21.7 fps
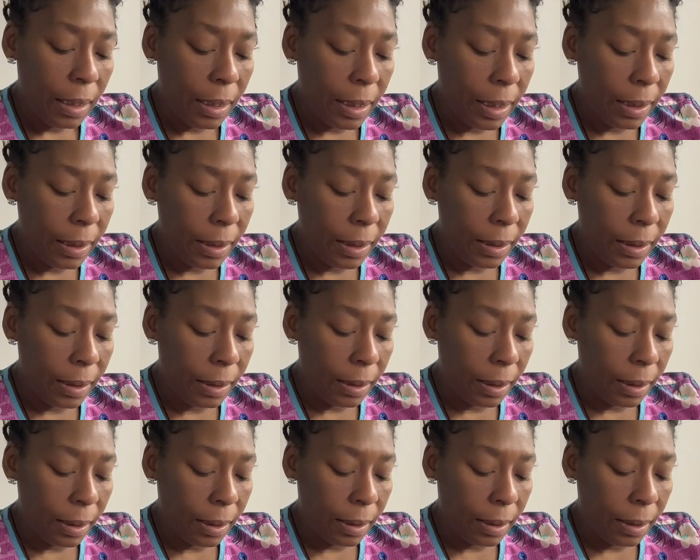This
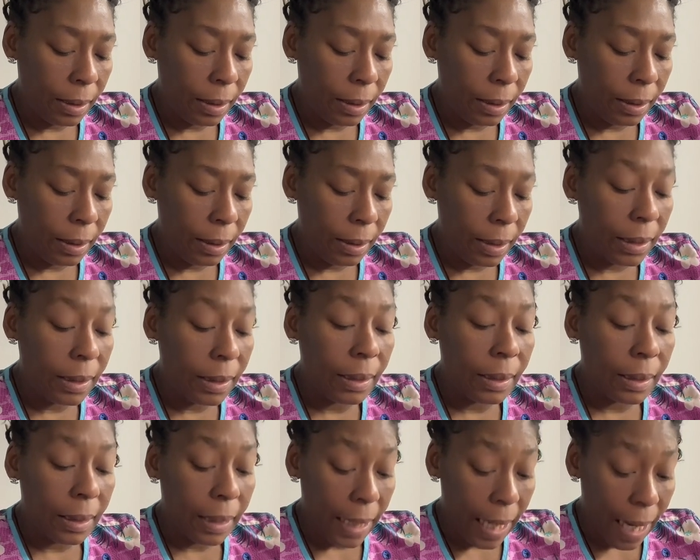
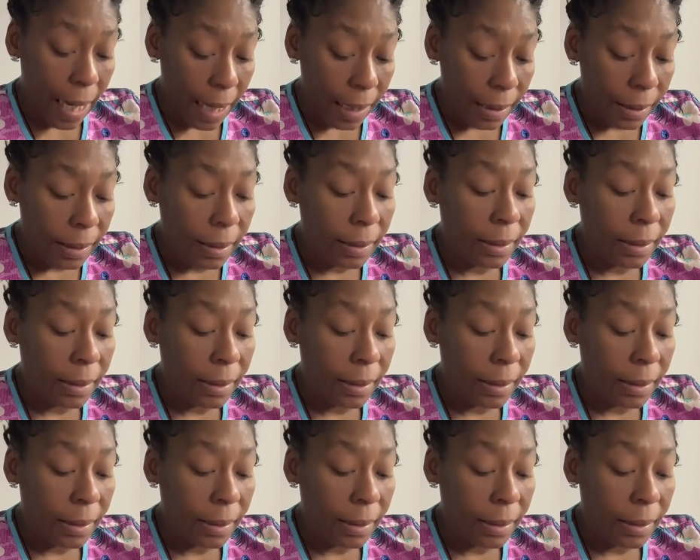is a yes.